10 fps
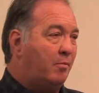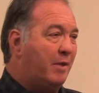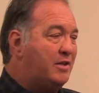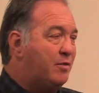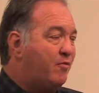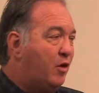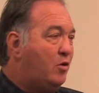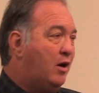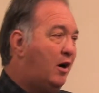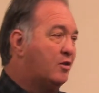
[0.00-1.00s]
made some
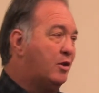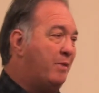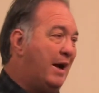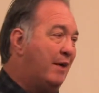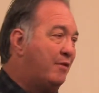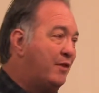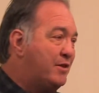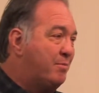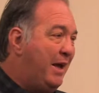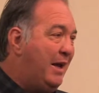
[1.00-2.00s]
phone calls on behalf of
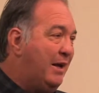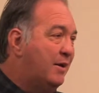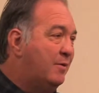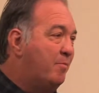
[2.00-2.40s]
this meeting.